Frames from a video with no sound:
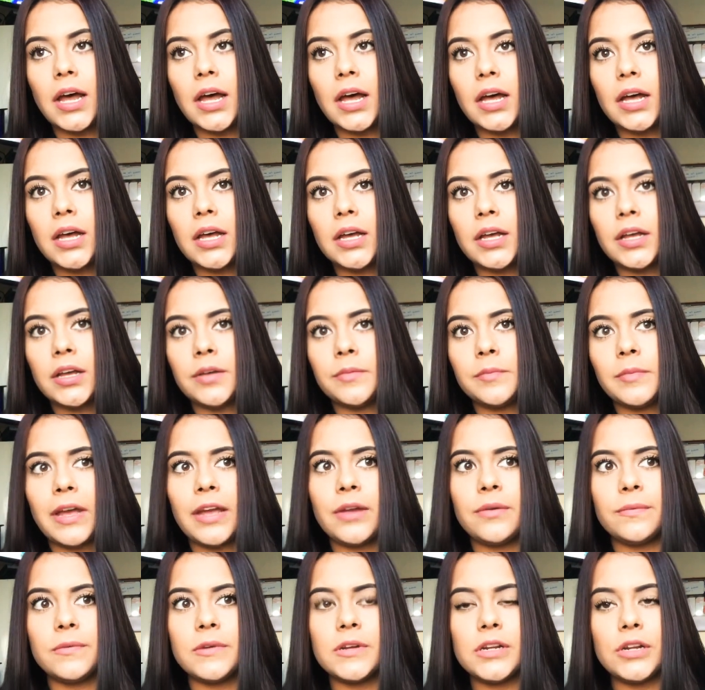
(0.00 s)

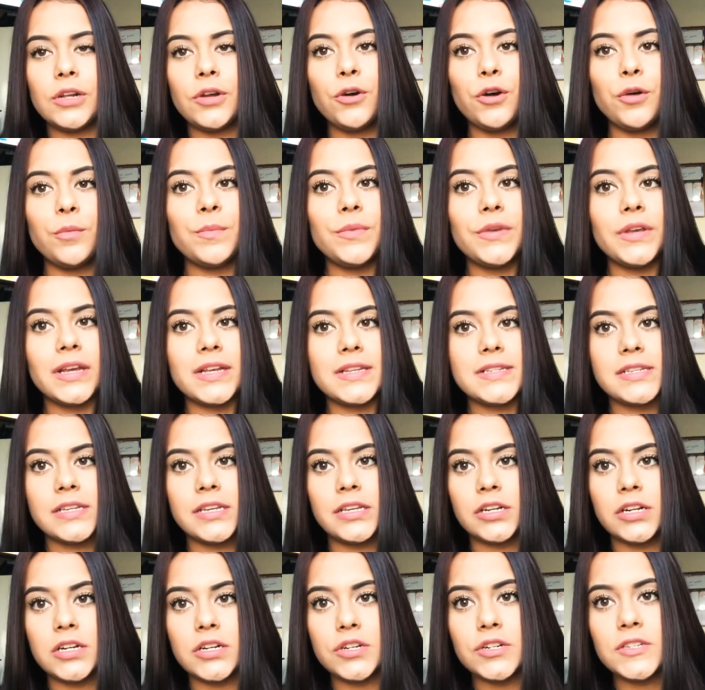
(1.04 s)
I really hope you guys Can
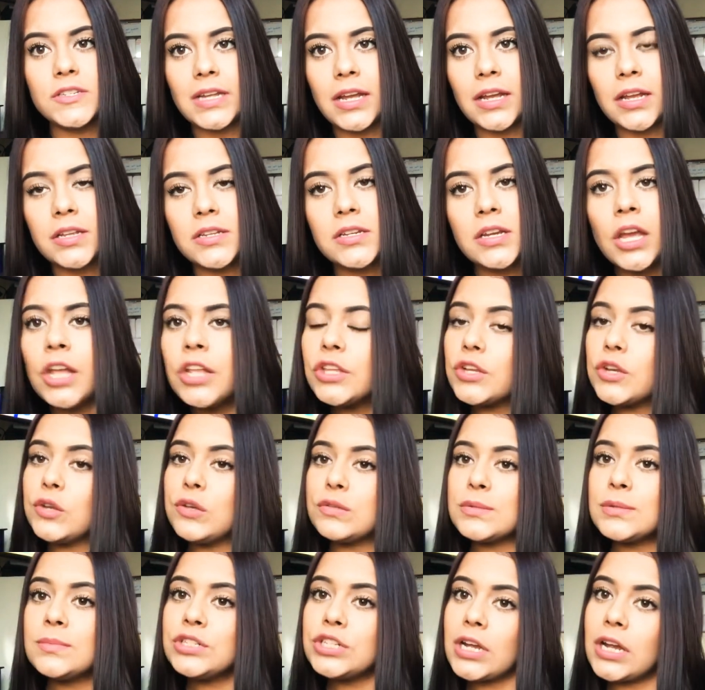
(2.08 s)
understand. The
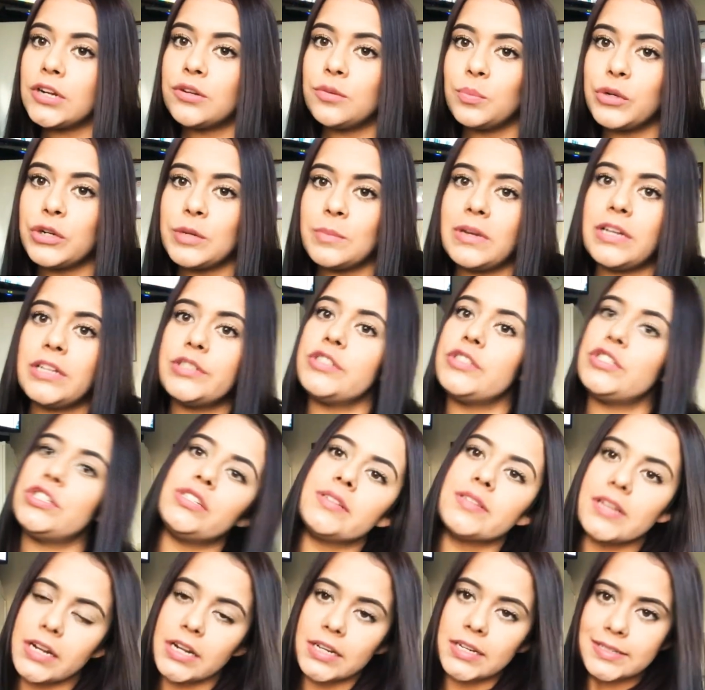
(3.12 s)
YouTube channel pretty much is
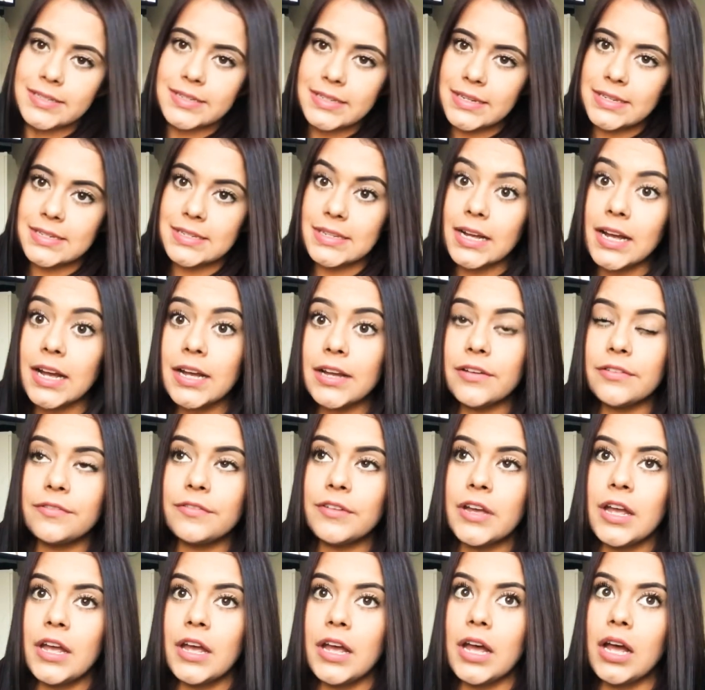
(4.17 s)
just gonna consist of,
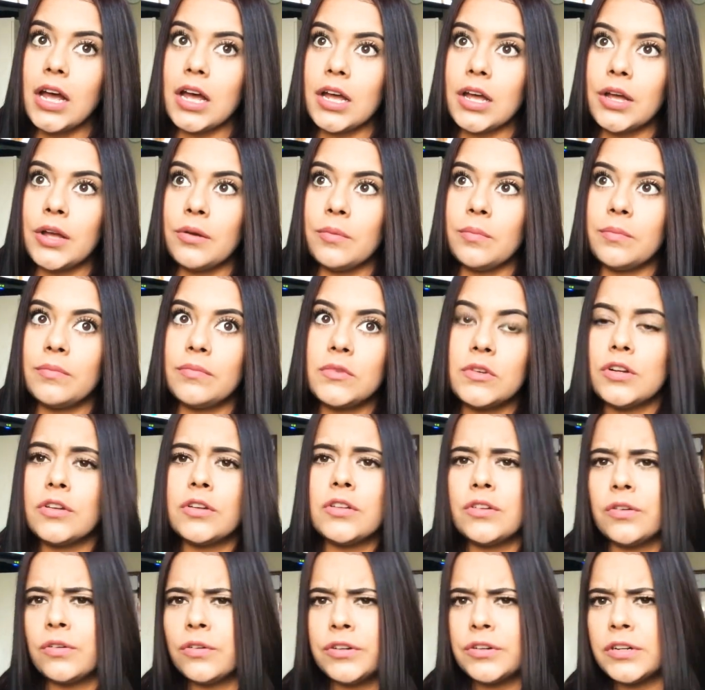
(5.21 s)

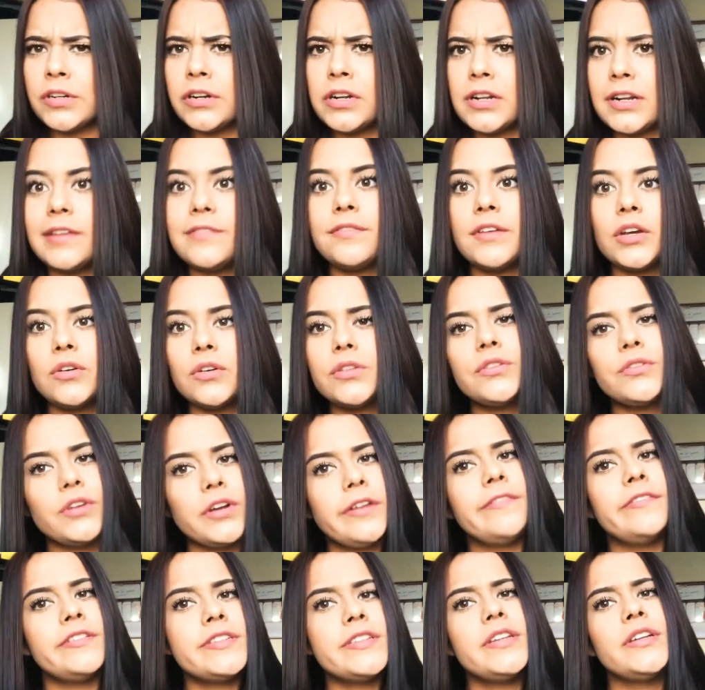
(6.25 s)
the ordinary life I go through
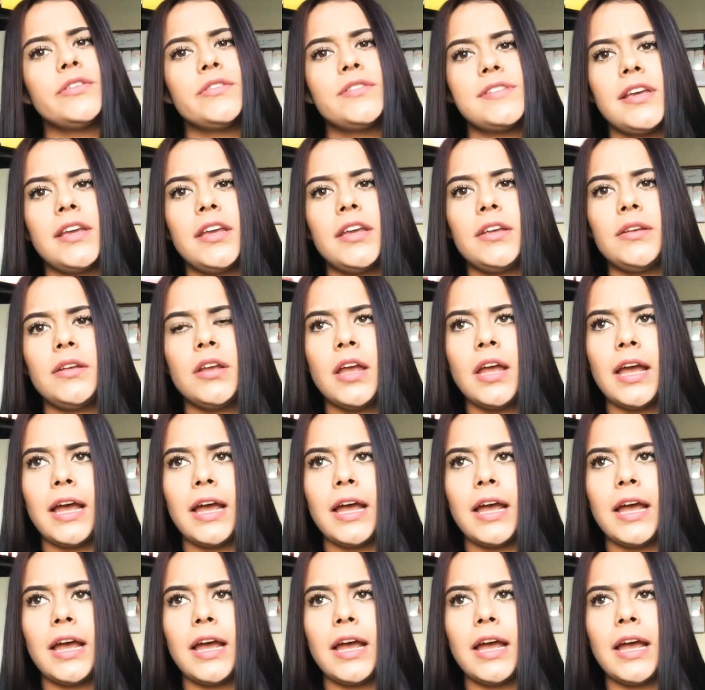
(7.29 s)
every single day